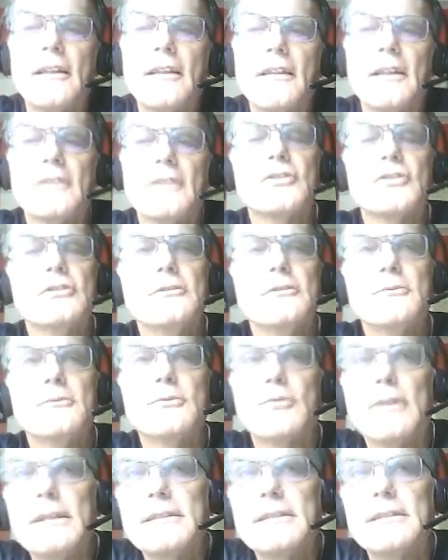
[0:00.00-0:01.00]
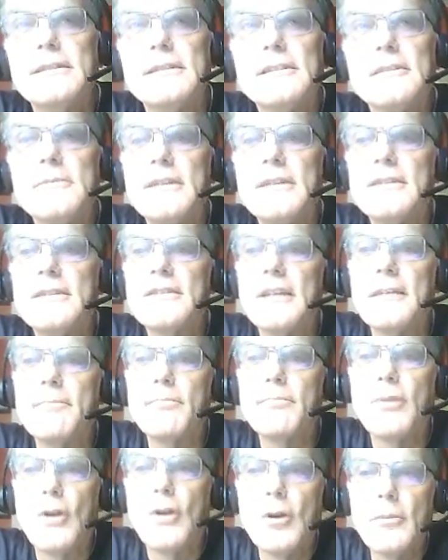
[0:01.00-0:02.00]
that assumes racism is a
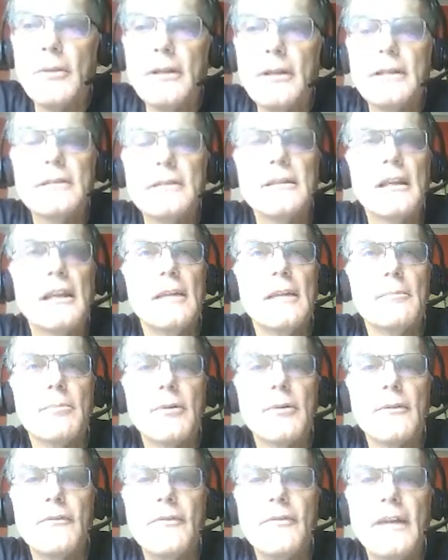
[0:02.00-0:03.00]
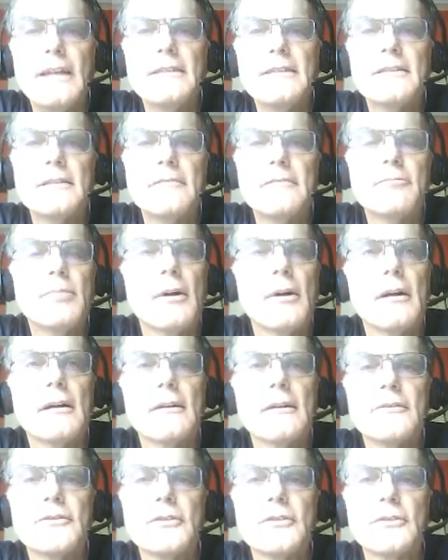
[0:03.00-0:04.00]
permanent and pervasive part
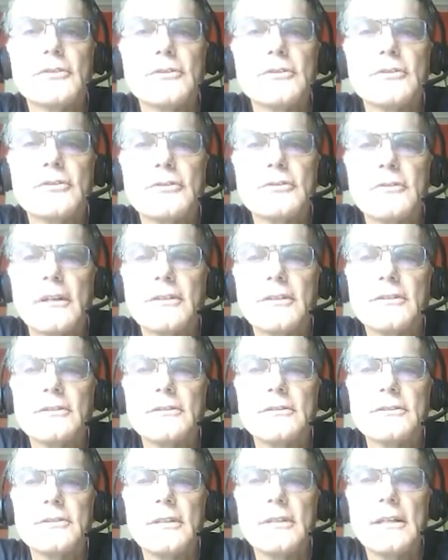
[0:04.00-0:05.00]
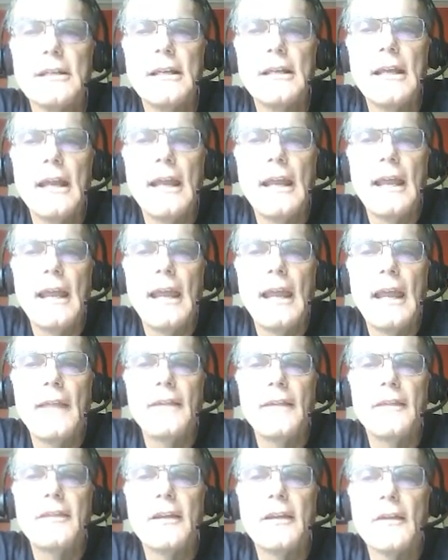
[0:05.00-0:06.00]
of social structures and
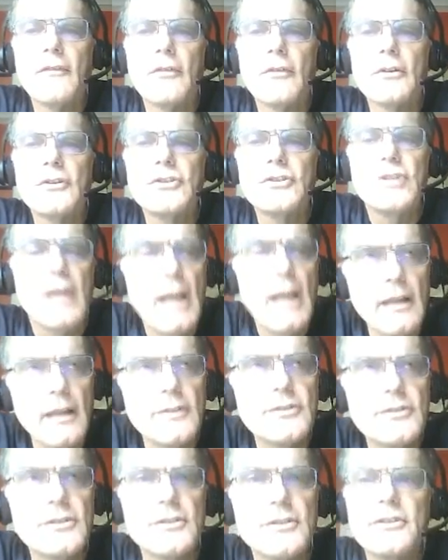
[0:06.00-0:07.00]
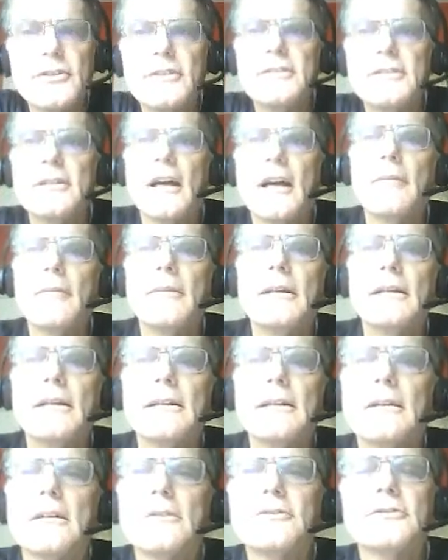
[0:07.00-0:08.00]
that therefore challenges the dominant
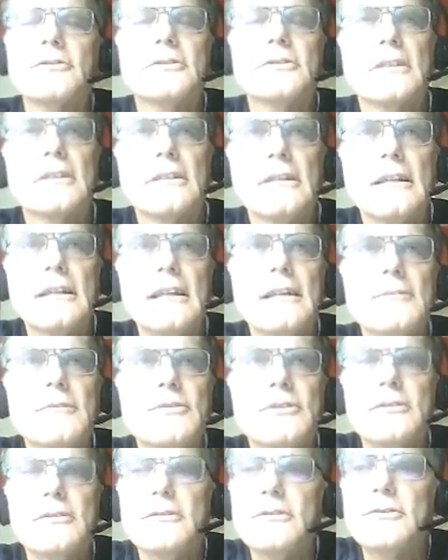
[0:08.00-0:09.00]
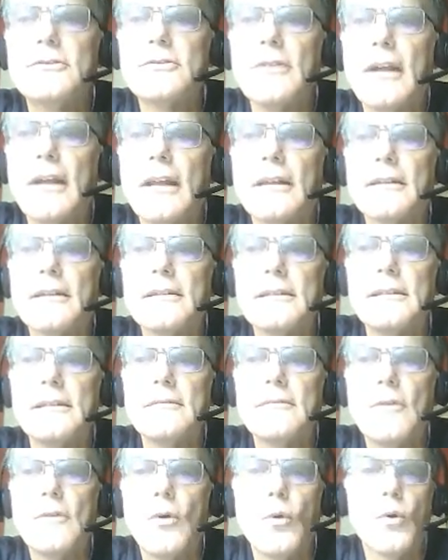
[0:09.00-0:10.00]
culture's claims to neutrality
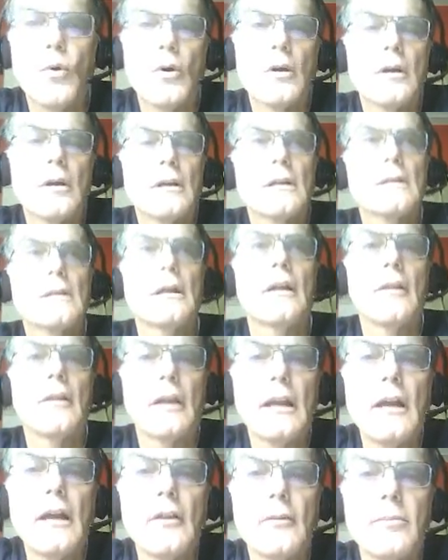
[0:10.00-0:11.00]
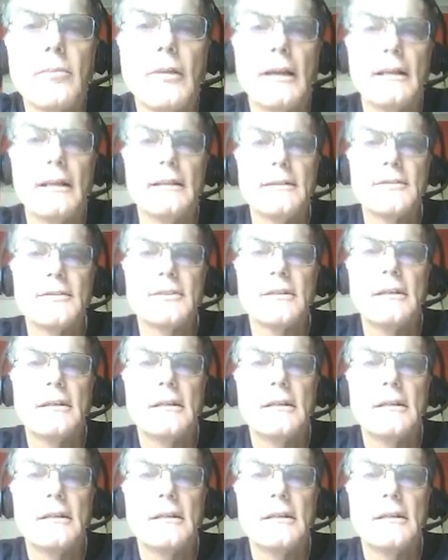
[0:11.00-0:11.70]
or colorblindness,